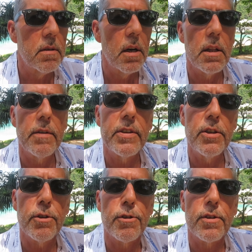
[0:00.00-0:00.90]
11
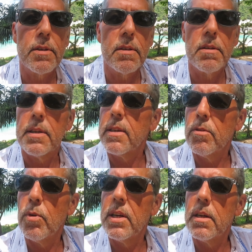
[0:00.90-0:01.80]
years.
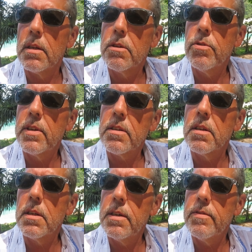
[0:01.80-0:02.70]
What,
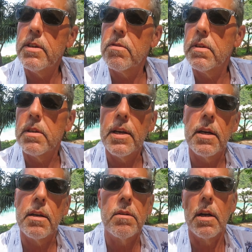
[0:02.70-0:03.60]
2011, 20?
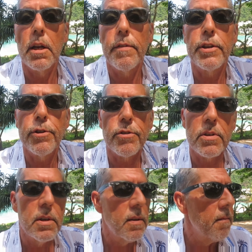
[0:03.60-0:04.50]
Yeah, 11 years.
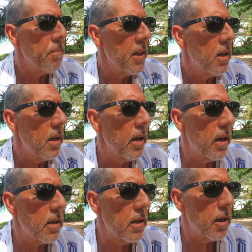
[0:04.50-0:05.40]
And